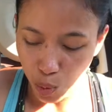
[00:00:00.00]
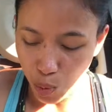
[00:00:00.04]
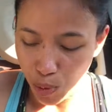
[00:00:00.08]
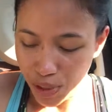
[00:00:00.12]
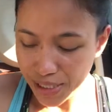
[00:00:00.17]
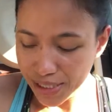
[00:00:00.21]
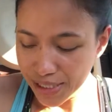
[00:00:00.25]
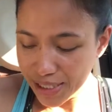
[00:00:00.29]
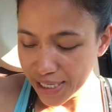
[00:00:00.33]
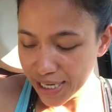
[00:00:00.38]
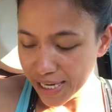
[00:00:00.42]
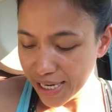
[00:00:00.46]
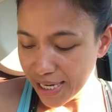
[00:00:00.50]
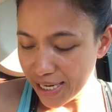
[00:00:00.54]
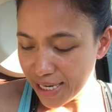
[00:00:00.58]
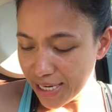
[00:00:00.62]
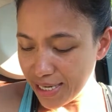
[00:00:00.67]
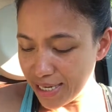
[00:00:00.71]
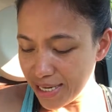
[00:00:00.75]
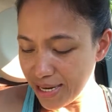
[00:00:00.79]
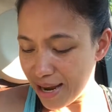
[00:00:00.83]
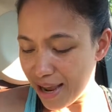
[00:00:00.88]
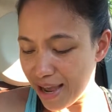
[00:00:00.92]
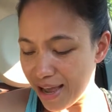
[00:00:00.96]
we
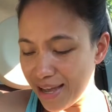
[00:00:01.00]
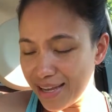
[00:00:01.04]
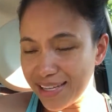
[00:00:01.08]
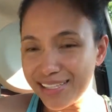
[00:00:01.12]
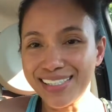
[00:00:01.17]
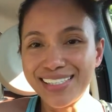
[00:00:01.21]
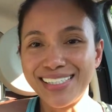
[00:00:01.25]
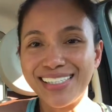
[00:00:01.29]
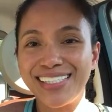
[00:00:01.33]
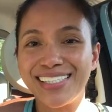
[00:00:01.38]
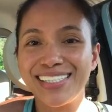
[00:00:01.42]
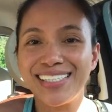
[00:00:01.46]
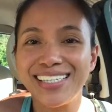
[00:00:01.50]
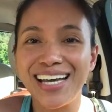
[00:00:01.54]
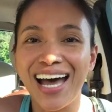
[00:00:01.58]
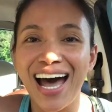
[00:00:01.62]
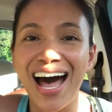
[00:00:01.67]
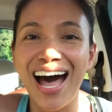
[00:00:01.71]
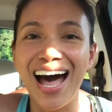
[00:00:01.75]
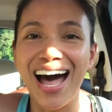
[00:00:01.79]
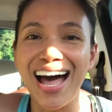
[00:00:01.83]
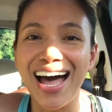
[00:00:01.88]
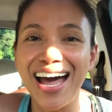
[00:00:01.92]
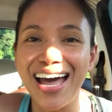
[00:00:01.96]
did
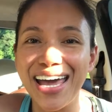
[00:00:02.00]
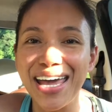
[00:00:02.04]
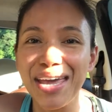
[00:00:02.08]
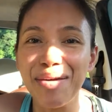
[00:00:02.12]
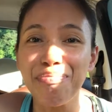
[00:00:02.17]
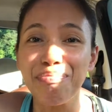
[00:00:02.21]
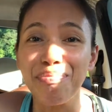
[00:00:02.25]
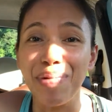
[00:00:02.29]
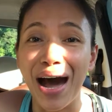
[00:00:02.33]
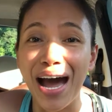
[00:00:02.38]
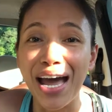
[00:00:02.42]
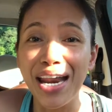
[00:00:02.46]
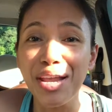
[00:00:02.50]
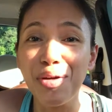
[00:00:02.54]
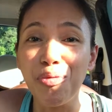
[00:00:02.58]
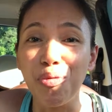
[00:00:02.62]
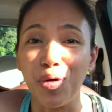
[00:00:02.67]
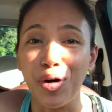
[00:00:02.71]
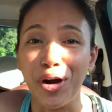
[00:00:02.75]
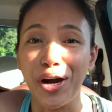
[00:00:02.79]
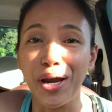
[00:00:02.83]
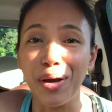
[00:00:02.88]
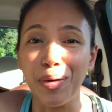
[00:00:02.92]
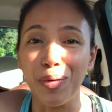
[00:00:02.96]
Thai body
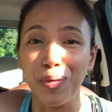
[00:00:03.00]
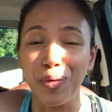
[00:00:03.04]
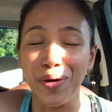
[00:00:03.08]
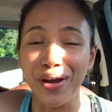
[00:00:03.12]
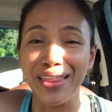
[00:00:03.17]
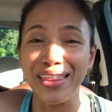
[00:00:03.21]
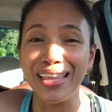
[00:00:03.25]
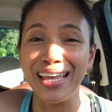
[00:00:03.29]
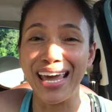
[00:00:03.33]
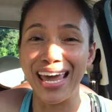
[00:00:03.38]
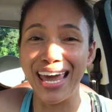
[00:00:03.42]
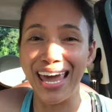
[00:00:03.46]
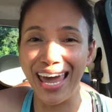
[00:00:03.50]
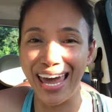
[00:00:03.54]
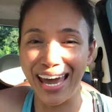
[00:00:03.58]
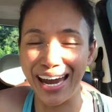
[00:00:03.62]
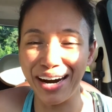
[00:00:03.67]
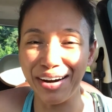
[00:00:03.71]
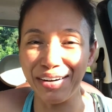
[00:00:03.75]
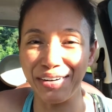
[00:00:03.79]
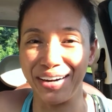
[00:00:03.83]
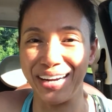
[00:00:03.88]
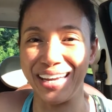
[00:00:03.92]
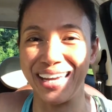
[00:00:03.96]
work with
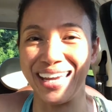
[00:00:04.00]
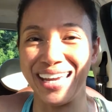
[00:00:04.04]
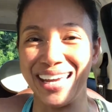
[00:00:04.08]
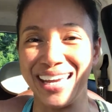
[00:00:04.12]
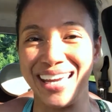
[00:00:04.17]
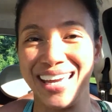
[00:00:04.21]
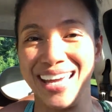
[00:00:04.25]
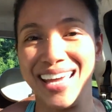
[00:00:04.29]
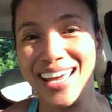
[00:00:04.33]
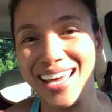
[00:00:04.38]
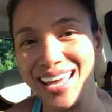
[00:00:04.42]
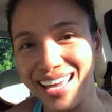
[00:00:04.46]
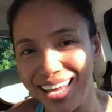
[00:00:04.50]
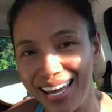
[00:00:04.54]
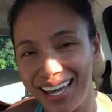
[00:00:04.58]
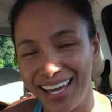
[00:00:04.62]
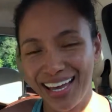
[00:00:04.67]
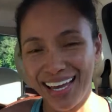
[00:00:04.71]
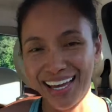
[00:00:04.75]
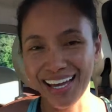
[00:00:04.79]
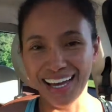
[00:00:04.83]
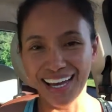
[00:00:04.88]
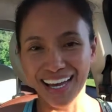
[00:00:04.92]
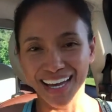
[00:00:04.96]
Carrie.
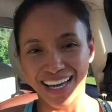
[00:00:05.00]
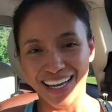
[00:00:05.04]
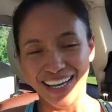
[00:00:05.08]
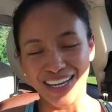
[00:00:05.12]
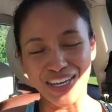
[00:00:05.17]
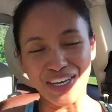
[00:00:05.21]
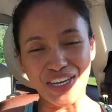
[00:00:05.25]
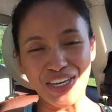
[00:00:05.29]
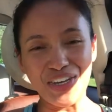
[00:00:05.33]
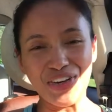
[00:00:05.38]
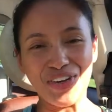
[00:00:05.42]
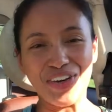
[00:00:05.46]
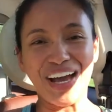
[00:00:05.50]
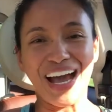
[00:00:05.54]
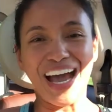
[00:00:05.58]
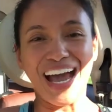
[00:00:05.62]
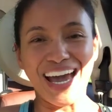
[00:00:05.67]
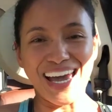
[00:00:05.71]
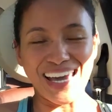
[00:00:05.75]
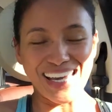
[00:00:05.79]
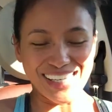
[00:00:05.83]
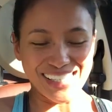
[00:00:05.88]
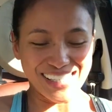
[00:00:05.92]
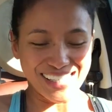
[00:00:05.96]
You
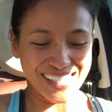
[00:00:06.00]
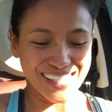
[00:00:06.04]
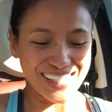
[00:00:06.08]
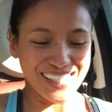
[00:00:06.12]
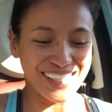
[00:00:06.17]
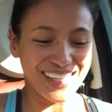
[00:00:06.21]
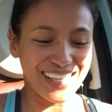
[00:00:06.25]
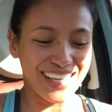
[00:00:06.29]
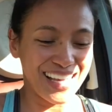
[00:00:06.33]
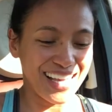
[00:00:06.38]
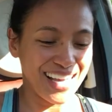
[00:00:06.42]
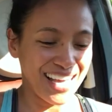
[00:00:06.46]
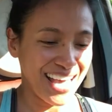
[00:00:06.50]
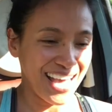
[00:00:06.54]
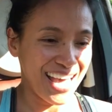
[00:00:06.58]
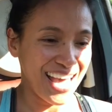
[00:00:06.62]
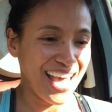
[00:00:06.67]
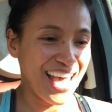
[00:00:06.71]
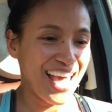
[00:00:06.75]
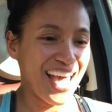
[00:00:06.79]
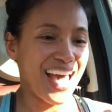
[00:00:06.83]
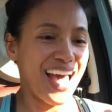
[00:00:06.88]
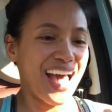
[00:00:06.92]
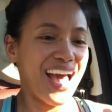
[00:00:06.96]
guys,
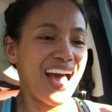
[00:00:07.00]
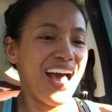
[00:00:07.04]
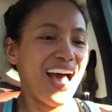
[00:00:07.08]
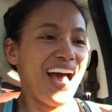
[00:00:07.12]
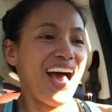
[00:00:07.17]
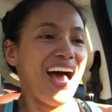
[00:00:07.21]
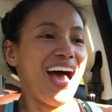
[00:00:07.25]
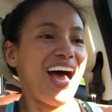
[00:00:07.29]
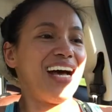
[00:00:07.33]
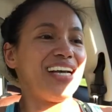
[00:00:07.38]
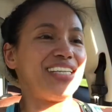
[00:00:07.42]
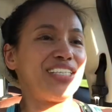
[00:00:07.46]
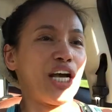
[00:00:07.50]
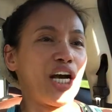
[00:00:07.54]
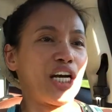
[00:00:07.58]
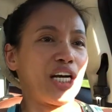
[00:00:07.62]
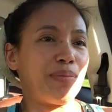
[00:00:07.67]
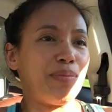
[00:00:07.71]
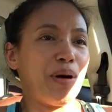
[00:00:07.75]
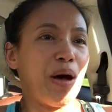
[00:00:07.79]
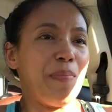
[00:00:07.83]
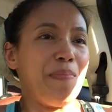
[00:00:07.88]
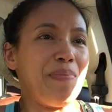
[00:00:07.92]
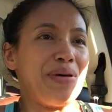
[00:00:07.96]

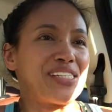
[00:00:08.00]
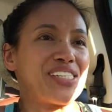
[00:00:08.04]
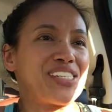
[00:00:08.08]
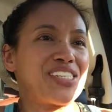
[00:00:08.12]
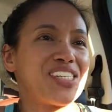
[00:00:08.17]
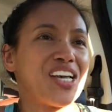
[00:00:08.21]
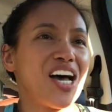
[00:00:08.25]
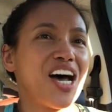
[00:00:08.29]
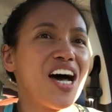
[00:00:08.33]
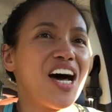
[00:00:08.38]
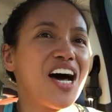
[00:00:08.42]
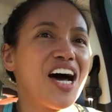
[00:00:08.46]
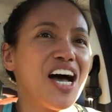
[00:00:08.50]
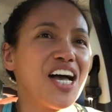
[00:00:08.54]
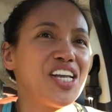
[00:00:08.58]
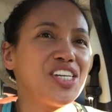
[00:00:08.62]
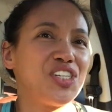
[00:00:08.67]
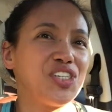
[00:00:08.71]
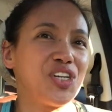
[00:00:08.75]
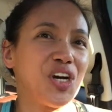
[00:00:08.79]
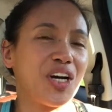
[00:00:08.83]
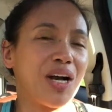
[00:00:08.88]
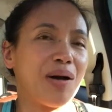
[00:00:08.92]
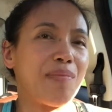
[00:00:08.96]
talk about
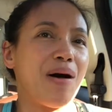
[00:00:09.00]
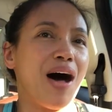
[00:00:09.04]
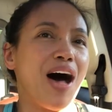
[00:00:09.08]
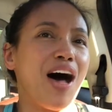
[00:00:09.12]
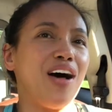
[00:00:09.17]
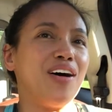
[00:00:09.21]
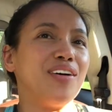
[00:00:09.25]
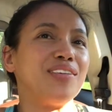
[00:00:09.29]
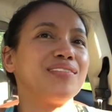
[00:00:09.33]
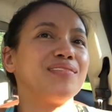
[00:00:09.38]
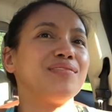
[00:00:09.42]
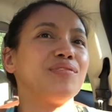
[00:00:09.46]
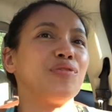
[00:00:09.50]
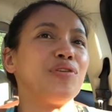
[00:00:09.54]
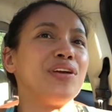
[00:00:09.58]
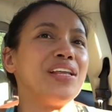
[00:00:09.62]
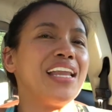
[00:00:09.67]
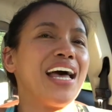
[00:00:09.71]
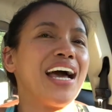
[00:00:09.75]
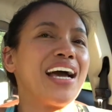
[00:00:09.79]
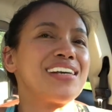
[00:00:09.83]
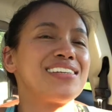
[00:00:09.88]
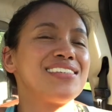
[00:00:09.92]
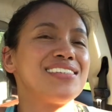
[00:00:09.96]
massage, talk about
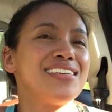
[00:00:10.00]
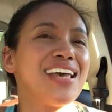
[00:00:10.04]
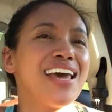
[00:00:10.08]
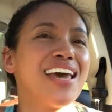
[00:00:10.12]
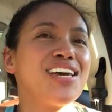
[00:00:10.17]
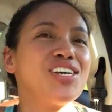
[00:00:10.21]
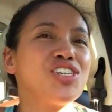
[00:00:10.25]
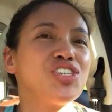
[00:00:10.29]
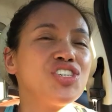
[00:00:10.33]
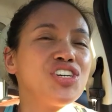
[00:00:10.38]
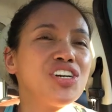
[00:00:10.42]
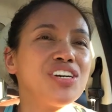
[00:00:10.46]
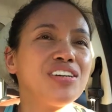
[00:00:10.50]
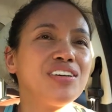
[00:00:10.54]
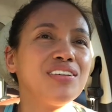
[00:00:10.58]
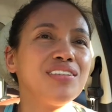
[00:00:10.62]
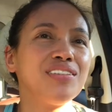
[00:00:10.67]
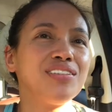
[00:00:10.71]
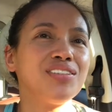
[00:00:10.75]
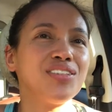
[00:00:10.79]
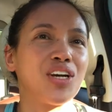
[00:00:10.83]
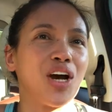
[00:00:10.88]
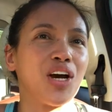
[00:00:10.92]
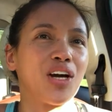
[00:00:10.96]

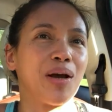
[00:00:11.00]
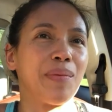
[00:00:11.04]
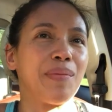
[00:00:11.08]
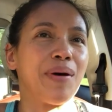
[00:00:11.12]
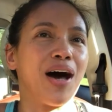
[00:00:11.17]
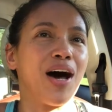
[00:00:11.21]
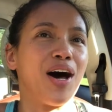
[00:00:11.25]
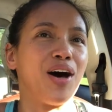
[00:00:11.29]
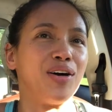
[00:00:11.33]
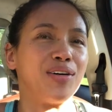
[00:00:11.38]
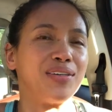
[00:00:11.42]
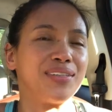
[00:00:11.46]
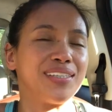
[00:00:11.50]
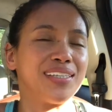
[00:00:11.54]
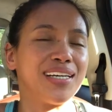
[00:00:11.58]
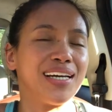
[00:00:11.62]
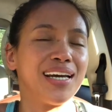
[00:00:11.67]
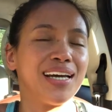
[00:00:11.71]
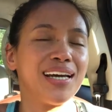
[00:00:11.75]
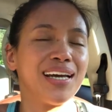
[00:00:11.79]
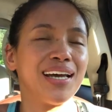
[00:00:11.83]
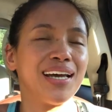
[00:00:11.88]
relaxation, talk about